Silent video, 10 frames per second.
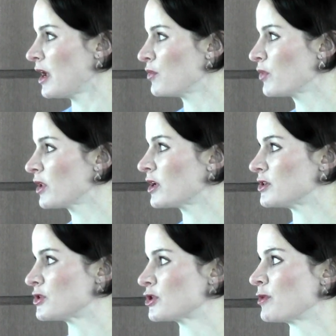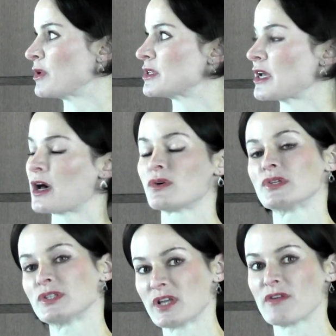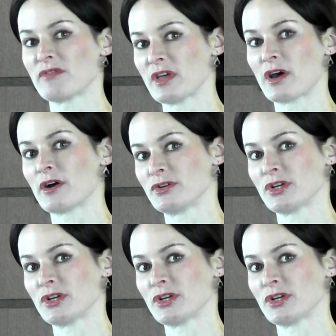and really it determines how safe they are